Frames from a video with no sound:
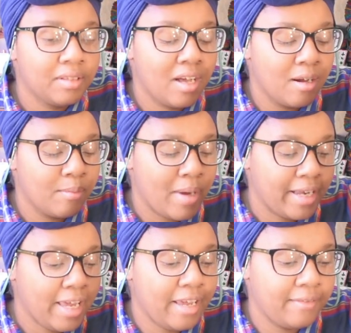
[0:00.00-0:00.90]
Um,
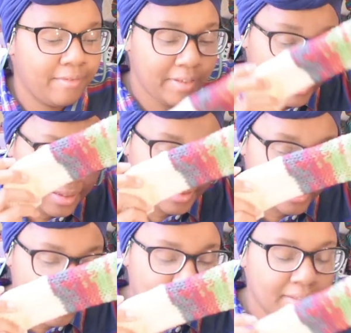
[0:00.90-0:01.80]
I can fit this
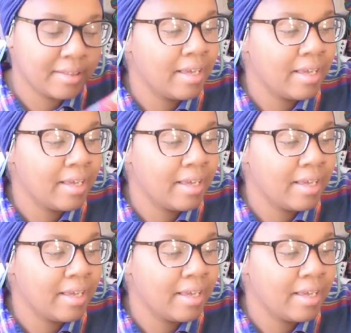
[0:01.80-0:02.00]
sock